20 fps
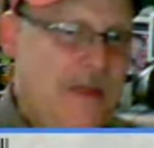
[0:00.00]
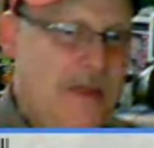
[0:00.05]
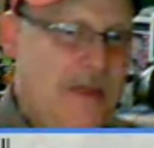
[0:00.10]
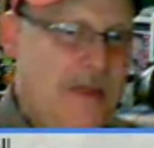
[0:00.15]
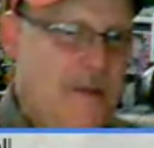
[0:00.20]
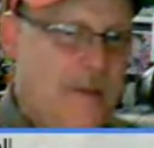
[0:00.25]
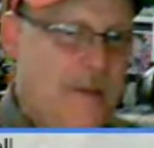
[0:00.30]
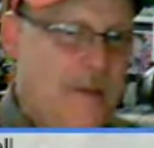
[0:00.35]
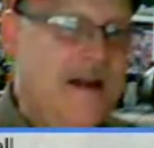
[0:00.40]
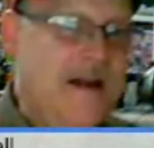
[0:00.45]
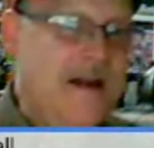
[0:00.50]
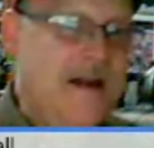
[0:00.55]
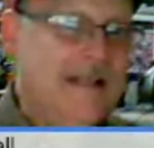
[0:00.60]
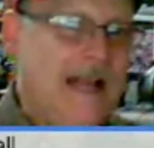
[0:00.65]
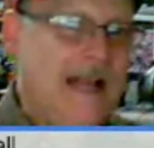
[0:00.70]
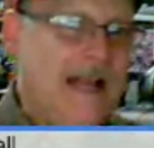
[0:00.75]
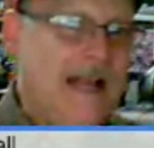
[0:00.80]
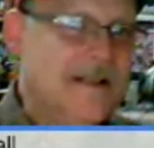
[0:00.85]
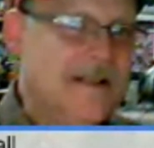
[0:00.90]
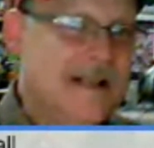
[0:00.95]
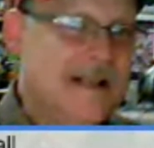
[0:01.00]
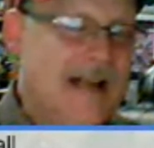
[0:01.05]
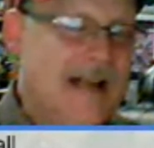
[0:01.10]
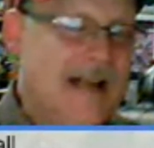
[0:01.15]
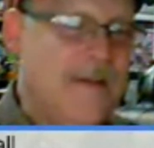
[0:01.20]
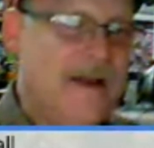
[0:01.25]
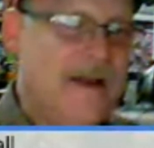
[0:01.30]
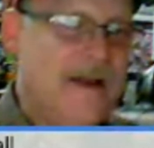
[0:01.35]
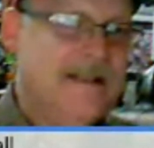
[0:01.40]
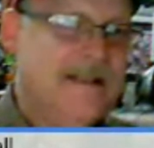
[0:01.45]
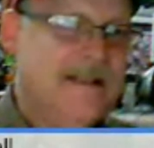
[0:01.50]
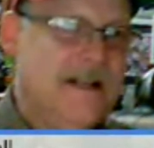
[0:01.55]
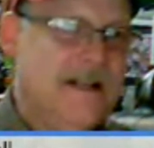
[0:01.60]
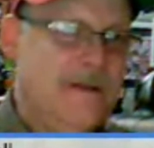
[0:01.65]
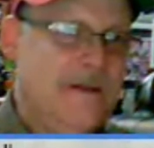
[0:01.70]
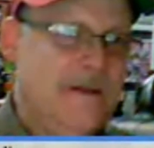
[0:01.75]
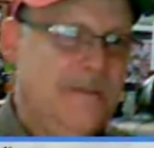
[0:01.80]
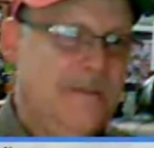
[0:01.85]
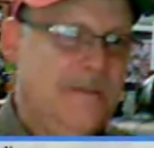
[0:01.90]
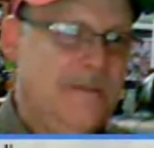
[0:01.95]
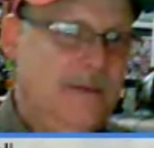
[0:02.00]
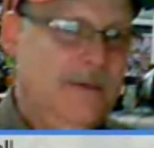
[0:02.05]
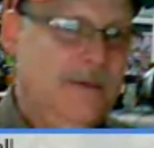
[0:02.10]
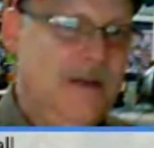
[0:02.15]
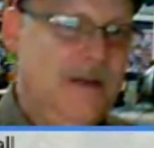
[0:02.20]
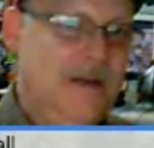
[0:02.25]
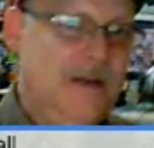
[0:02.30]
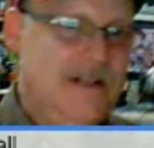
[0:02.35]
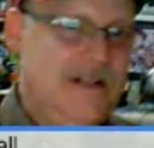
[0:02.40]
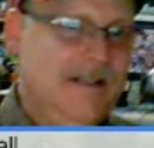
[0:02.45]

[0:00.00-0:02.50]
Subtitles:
300,000 comics that have been published,